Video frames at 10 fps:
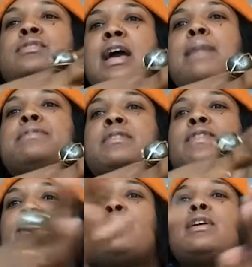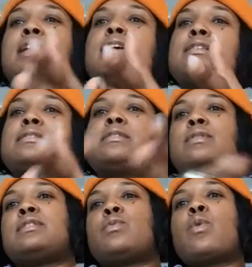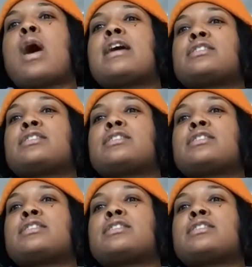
types of ingredients so that the wash